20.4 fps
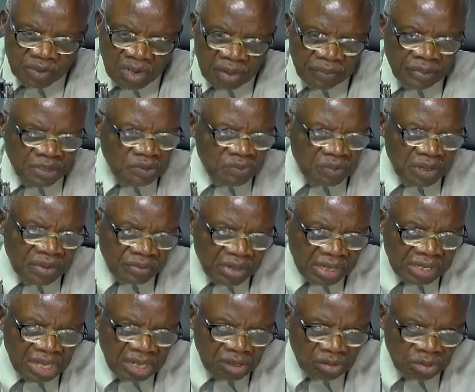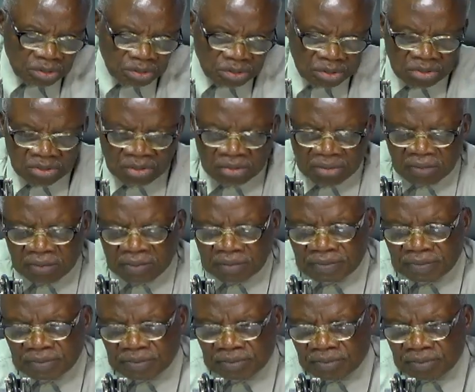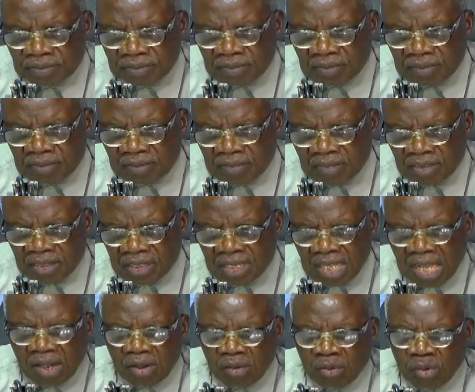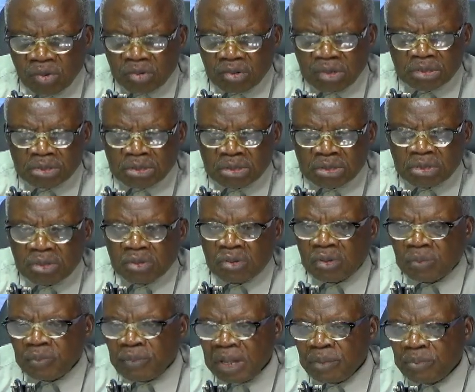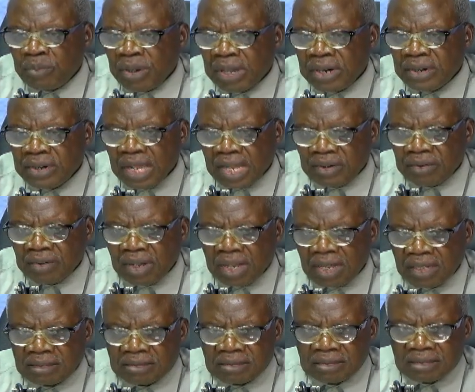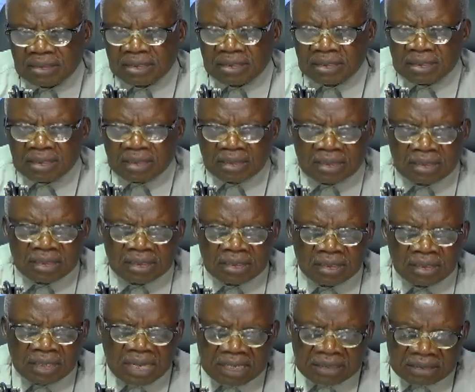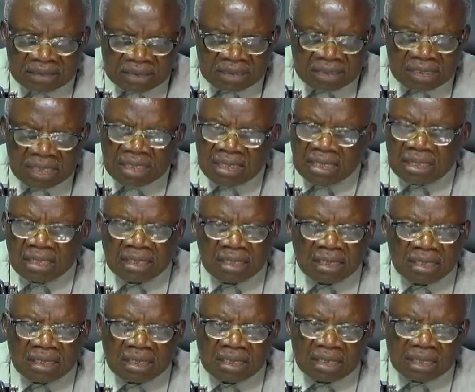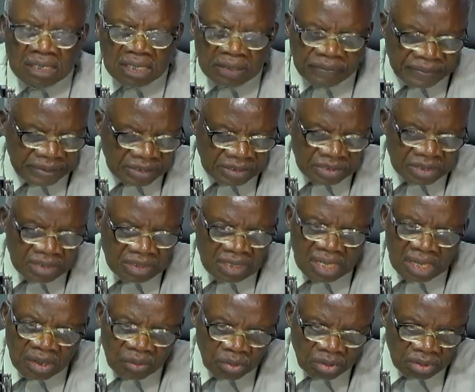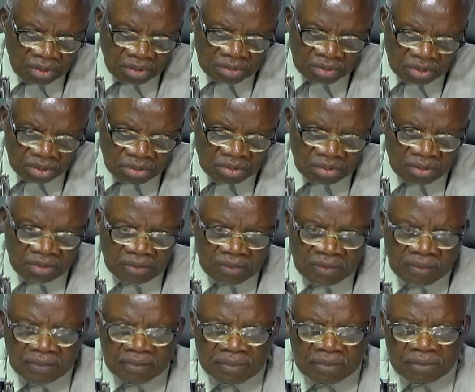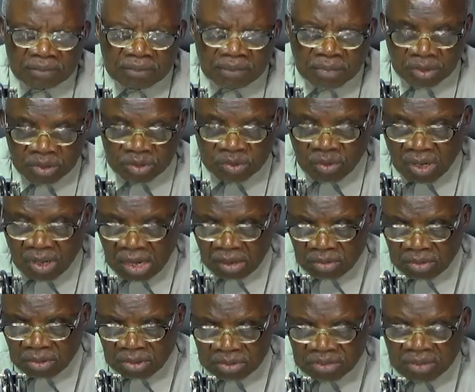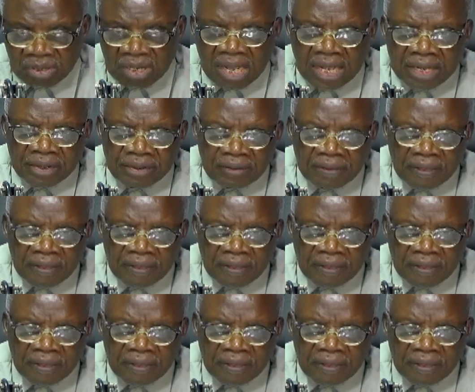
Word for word: a obetumi adwane akotogo now okroso Togo barrier no you can seek refugee ewo Togo because across land